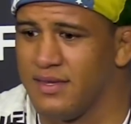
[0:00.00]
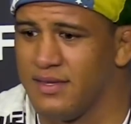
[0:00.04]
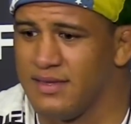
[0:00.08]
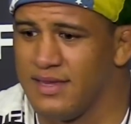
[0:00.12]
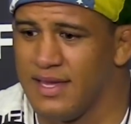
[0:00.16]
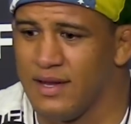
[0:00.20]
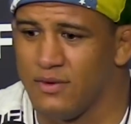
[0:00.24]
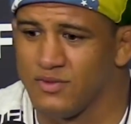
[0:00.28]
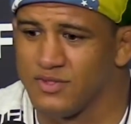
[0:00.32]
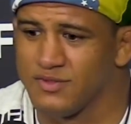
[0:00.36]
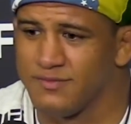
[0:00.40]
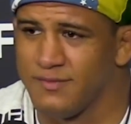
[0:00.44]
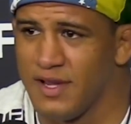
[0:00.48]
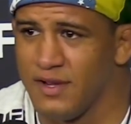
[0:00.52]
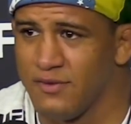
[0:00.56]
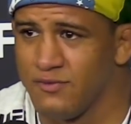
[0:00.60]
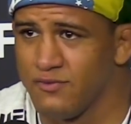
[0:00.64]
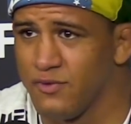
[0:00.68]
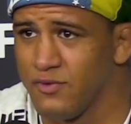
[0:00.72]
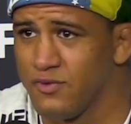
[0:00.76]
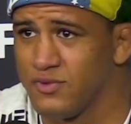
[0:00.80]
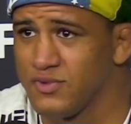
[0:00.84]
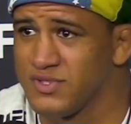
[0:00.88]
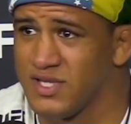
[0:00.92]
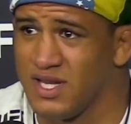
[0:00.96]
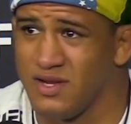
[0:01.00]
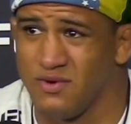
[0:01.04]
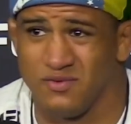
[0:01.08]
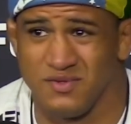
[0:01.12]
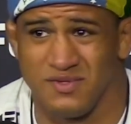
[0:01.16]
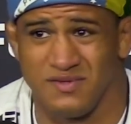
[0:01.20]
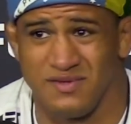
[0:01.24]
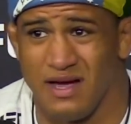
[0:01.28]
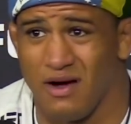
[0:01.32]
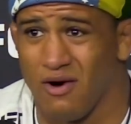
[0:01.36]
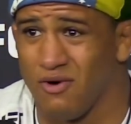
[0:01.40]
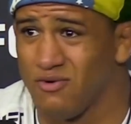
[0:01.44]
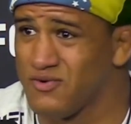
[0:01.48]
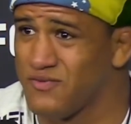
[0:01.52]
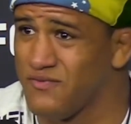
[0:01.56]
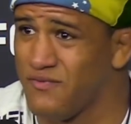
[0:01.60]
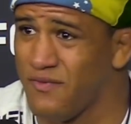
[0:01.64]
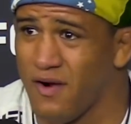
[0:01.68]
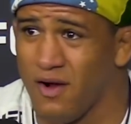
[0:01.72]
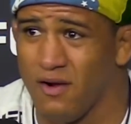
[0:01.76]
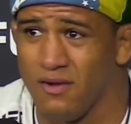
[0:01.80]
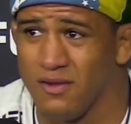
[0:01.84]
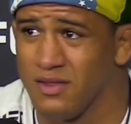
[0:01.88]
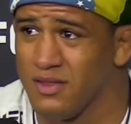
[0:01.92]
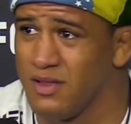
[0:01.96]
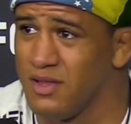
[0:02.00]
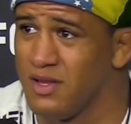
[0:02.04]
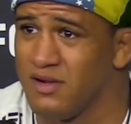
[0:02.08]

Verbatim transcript: that was my roots i was i was falling in